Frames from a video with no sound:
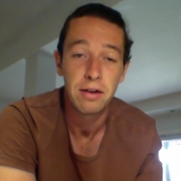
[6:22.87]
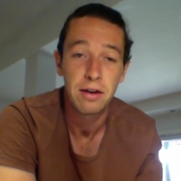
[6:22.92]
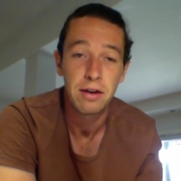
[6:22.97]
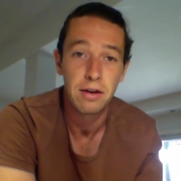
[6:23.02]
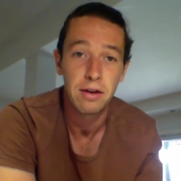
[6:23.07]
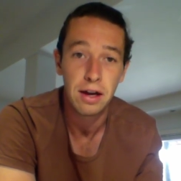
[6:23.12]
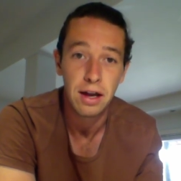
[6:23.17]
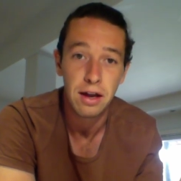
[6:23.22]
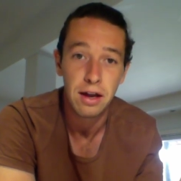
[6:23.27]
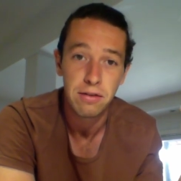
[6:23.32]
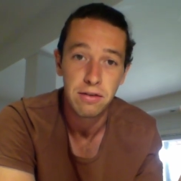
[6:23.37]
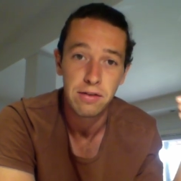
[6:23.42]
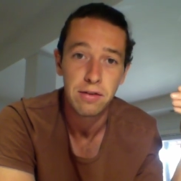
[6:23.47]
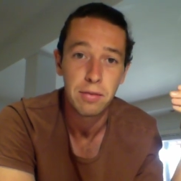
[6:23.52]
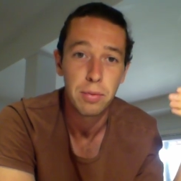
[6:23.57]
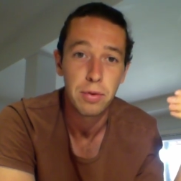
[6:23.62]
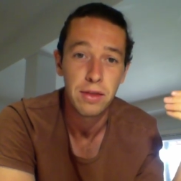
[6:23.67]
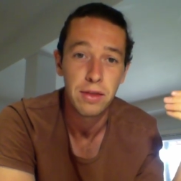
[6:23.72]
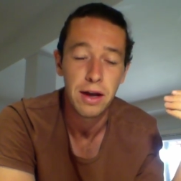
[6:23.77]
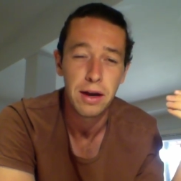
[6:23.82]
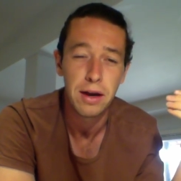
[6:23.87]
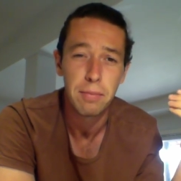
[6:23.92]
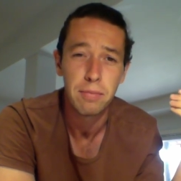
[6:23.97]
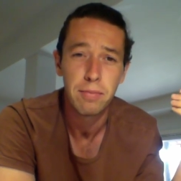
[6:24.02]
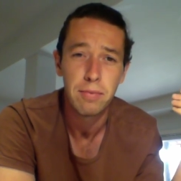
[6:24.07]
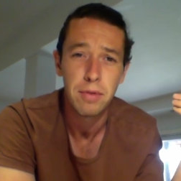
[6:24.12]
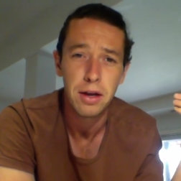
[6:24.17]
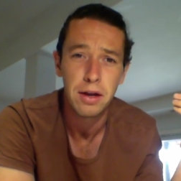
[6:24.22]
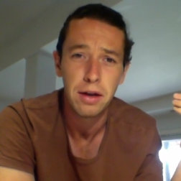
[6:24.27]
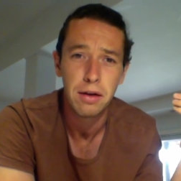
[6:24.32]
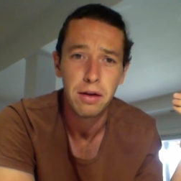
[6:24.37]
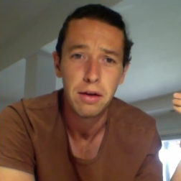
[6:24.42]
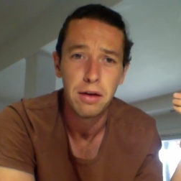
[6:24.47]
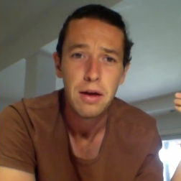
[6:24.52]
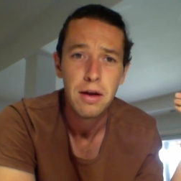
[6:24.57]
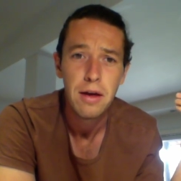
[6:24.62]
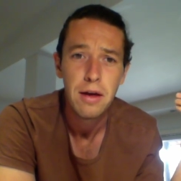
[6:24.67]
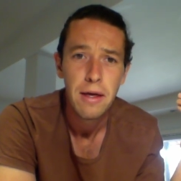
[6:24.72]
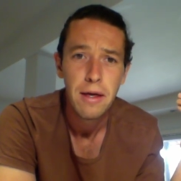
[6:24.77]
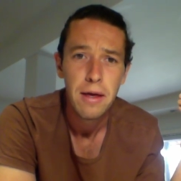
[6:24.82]
And again, just to put that in
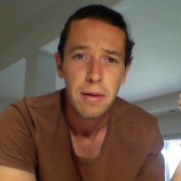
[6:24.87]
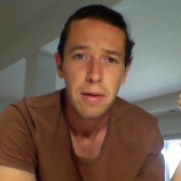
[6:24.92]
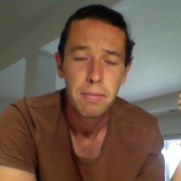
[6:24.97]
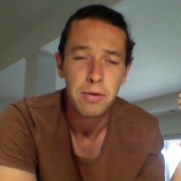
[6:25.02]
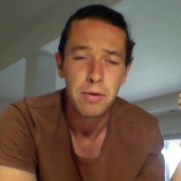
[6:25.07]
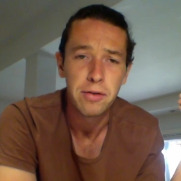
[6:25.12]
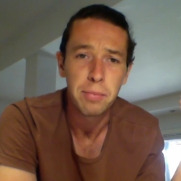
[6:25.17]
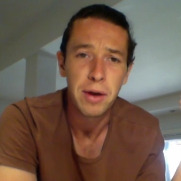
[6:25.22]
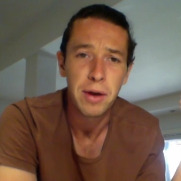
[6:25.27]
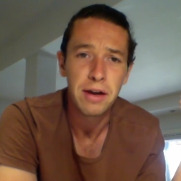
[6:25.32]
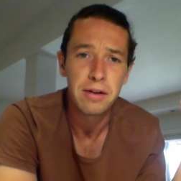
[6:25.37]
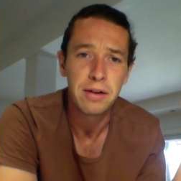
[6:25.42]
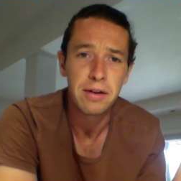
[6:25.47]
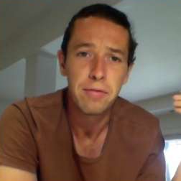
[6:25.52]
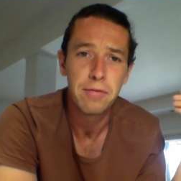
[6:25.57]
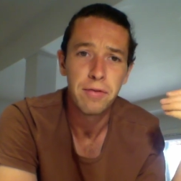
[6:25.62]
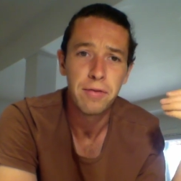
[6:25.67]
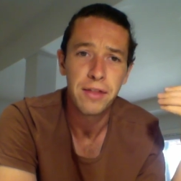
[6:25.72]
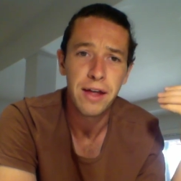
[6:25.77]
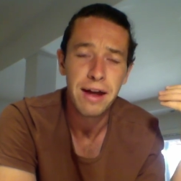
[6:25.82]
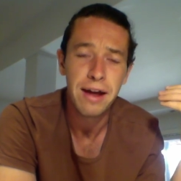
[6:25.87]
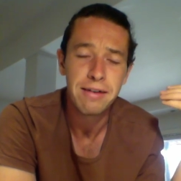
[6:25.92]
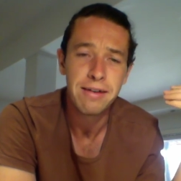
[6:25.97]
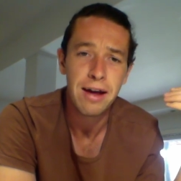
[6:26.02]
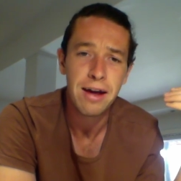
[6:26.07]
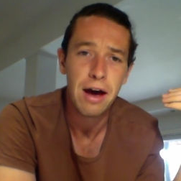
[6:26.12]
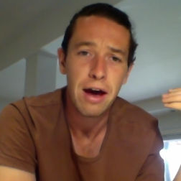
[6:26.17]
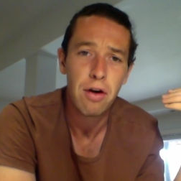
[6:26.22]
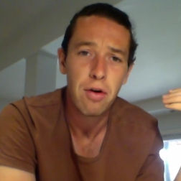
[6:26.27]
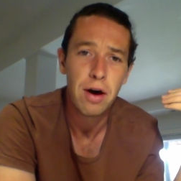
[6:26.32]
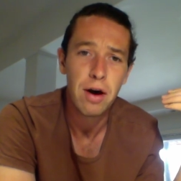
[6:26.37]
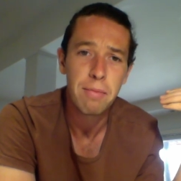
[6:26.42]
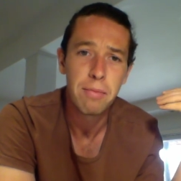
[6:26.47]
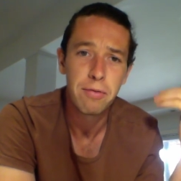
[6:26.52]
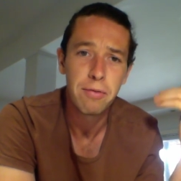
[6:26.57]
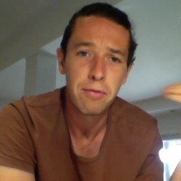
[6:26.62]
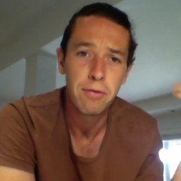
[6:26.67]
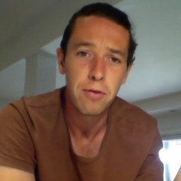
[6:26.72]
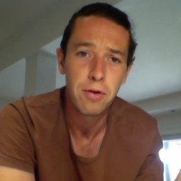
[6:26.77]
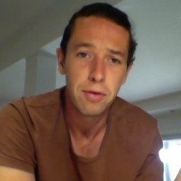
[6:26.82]
perspective, that tower
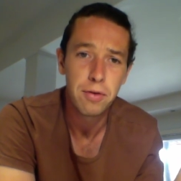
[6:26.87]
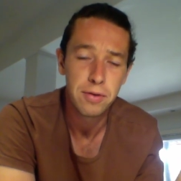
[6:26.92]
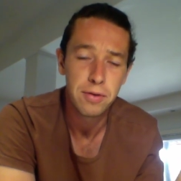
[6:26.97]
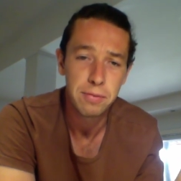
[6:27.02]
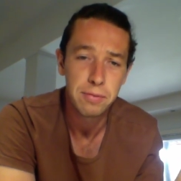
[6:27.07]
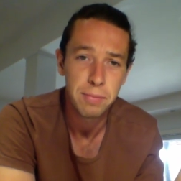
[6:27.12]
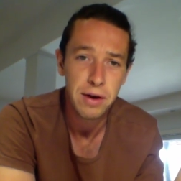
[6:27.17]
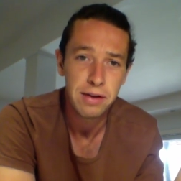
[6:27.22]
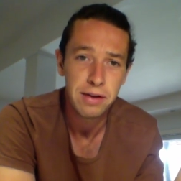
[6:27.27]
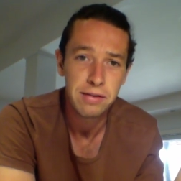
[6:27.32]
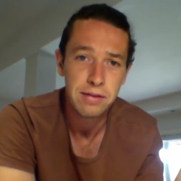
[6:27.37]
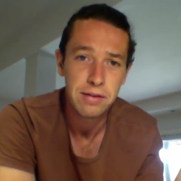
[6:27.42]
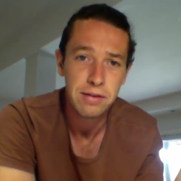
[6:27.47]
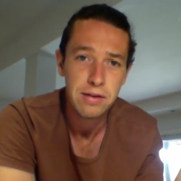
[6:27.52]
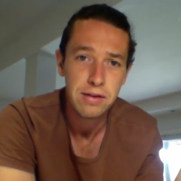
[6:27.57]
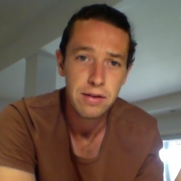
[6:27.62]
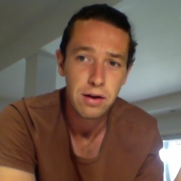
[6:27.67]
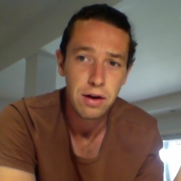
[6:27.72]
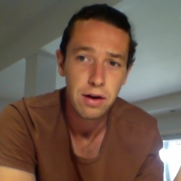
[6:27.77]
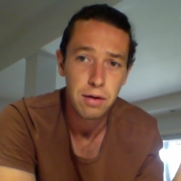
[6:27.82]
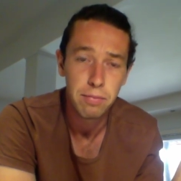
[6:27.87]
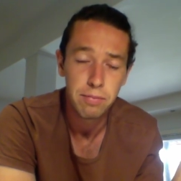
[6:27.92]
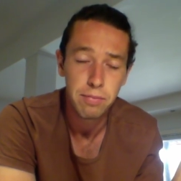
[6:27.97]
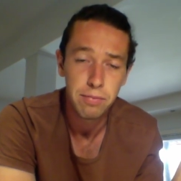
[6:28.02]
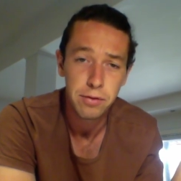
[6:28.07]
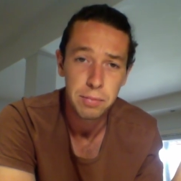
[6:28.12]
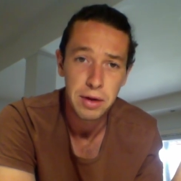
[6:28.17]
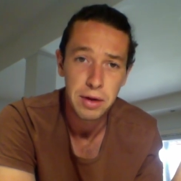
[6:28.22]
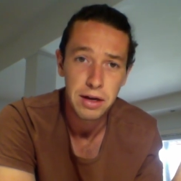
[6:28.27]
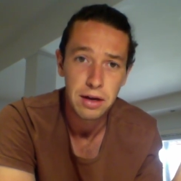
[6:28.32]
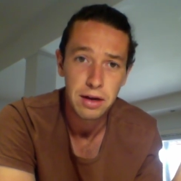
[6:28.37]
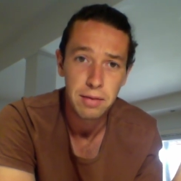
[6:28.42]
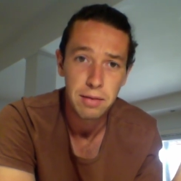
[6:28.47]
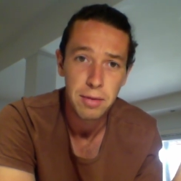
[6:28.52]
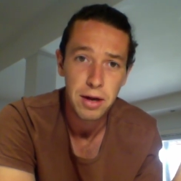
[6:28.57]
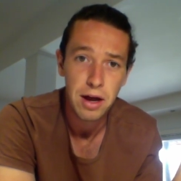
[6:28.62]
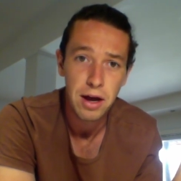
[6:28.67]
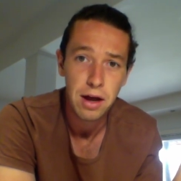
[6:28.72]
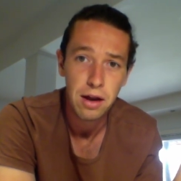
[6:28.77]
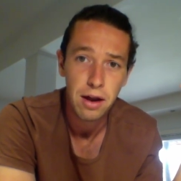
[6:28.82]
before it was busted that I'm speaking
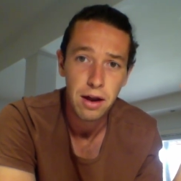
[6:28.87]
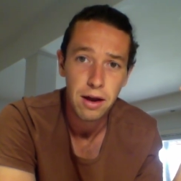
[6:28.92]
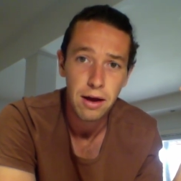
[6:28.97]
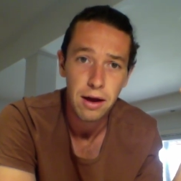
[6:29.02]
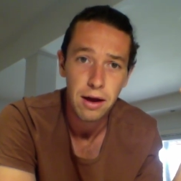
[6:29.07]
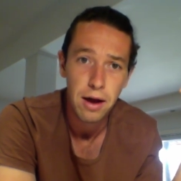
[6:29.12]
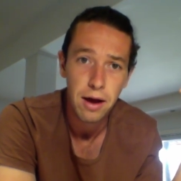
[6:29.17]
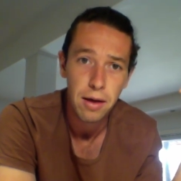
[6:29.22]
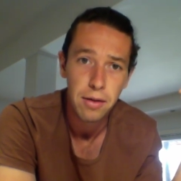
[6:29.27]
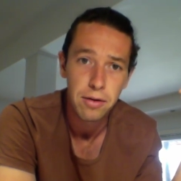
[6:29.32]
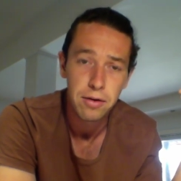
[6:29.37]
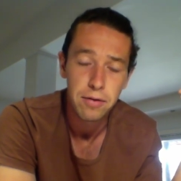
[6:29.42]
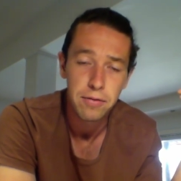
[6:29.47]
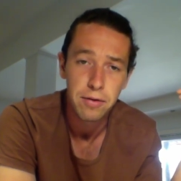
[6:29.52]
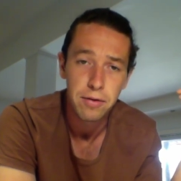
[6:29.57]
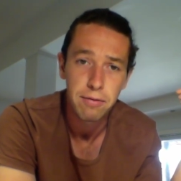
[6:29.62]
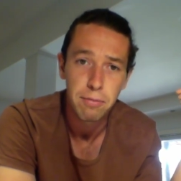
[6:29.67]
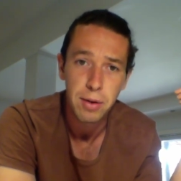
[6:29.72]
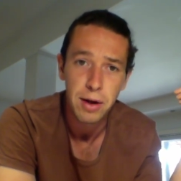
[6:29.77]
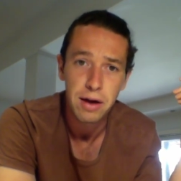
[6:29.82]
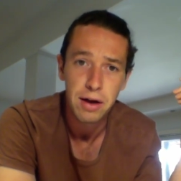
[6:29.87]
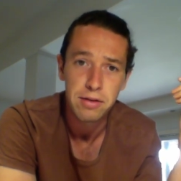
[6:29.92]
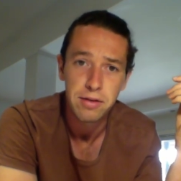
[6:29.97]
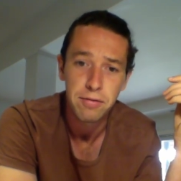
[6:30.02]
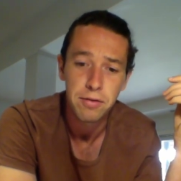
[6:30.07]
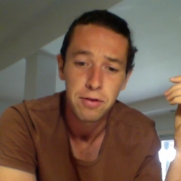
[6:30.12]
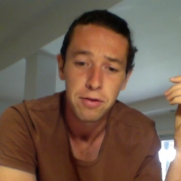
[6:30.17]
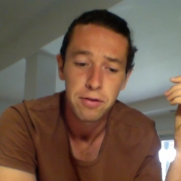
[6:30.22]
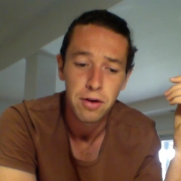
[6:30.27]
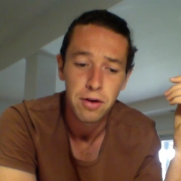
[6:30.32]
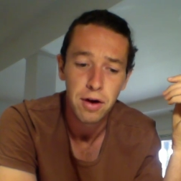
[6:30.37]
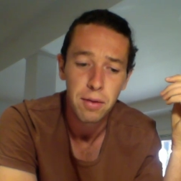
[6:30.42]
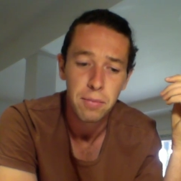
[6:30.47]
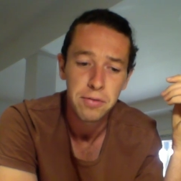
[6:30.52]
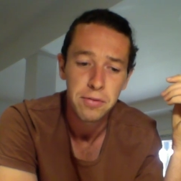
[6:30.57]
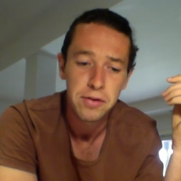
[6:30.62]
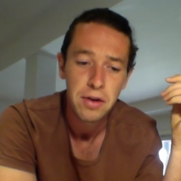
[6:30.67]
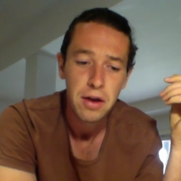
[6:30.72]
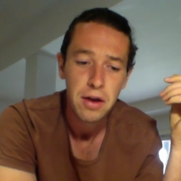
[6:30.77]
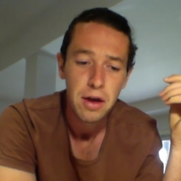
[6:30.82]
about, that I've driven past a few
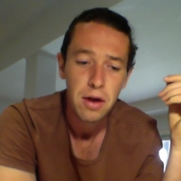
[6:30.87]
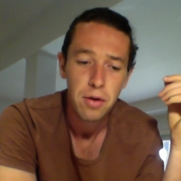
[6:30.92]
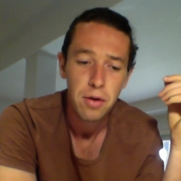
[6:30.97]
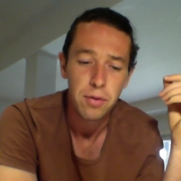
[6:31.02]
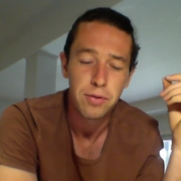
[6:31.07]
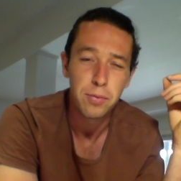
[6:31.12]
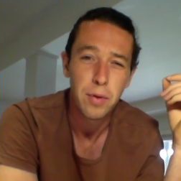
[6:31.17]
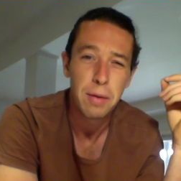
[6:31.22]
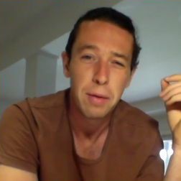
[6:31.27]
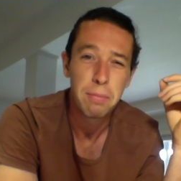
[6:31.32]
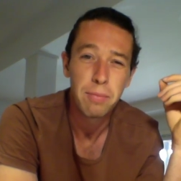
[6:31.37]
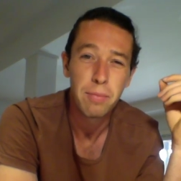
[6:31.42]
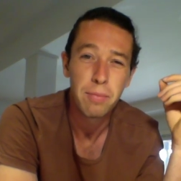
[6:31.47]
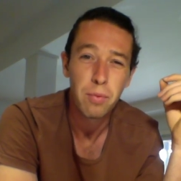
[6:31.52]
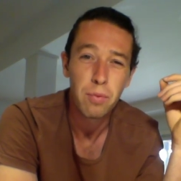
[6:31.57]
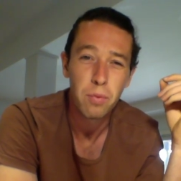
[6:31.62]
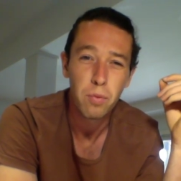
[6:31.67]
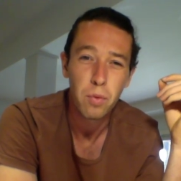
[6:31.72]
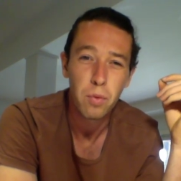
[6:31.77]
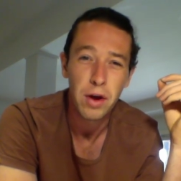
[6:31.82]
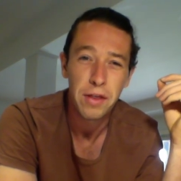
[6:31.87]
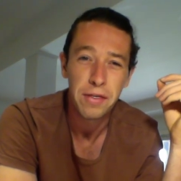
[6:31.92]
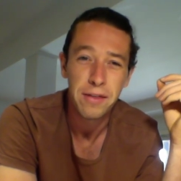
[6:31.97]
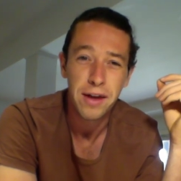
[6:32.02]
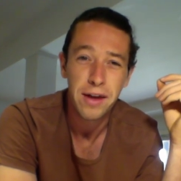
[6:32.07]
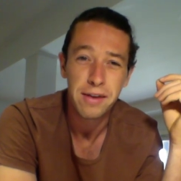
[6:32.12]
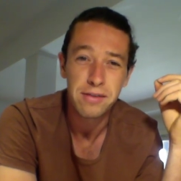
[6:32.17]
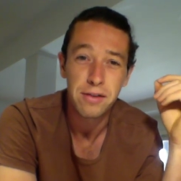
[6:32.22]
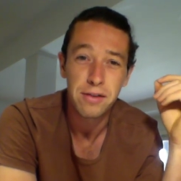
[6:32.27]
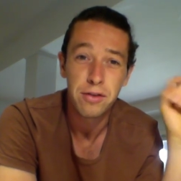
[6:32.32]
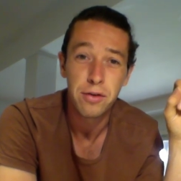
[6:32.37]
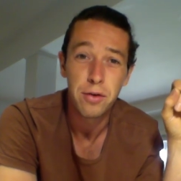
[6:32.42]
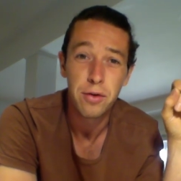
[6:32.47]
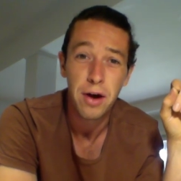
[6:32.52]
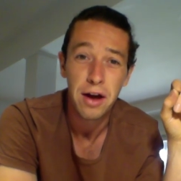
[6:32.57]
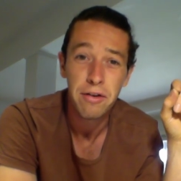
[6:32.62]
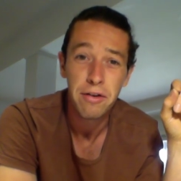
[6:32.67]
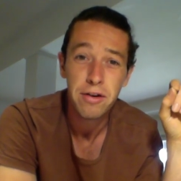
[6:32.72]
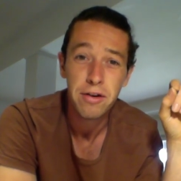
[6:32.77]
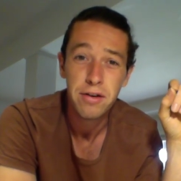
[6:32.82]
times, was
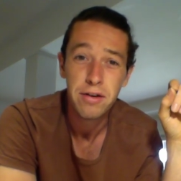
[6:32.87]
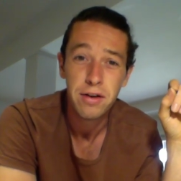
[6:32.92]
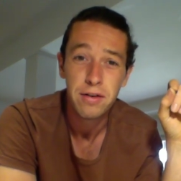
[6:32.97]
1,200